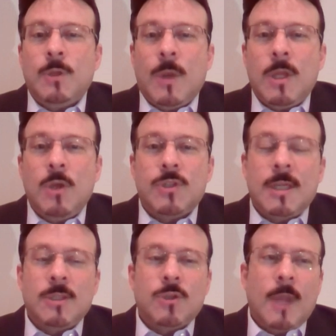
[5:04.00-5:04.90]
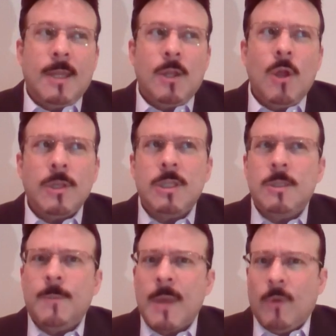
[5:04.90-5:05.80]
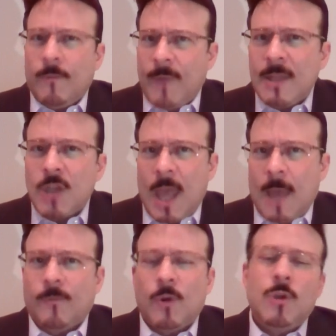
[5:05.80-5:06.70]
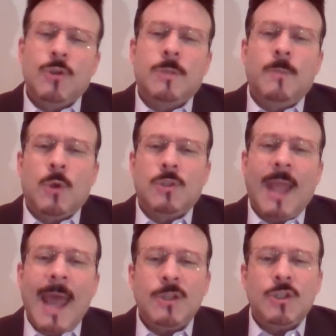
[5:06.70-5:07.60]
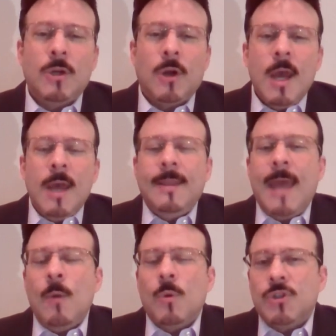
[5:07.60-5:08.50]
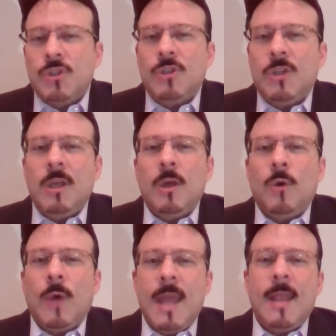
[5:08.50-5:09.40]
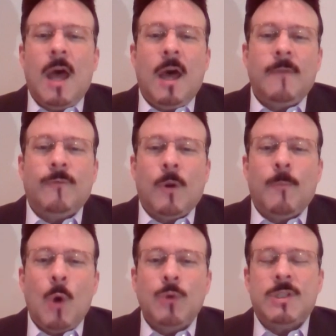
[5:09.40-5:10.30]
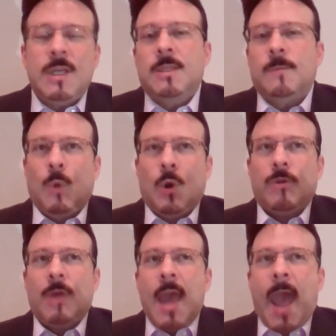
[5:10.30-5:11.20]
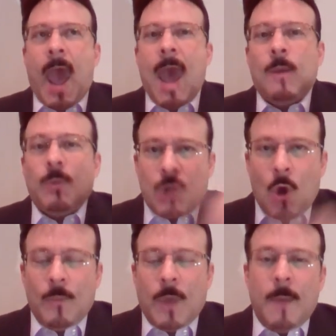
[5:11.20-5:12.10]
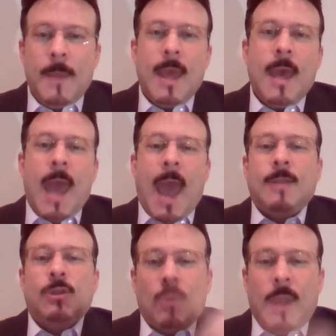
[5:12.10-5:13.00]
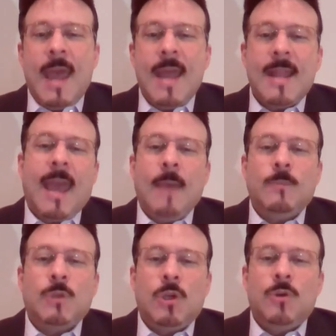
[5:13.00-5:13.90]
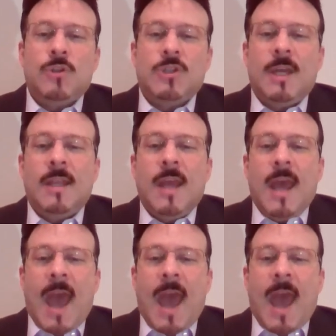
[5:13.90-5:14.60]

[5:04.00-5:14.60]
between Houston and Tulane. You know, this is a big revenge game for Houston because last year they were still in the hunt for a postseason berth. And it was homecoming, and Tulane came to Houston,